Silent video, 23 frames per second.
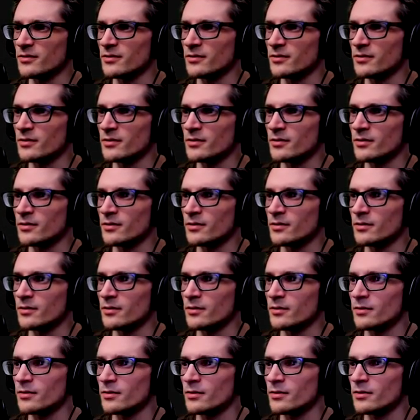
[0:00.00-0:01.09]

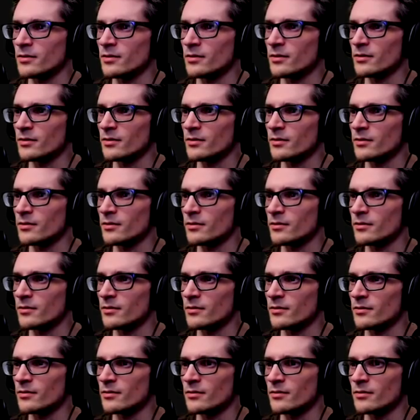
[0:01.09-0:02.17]

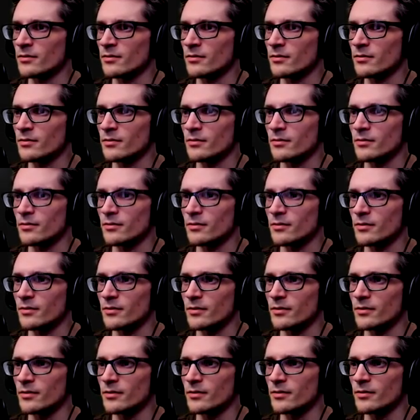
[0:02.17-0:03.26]

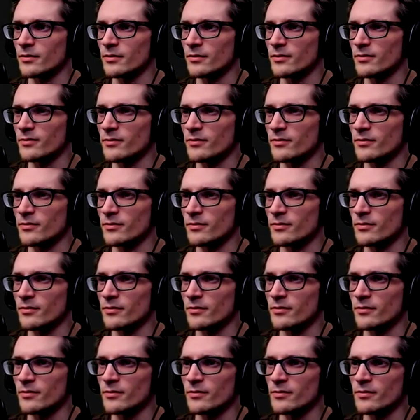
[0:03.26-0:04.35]

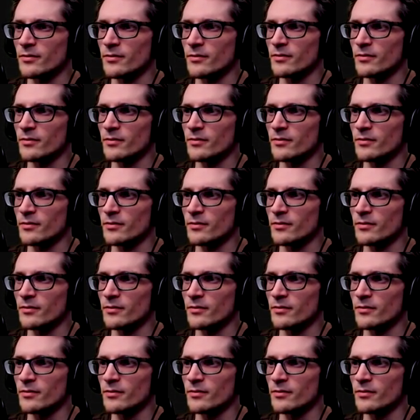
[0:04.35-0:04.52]
No one is speaking in this clip.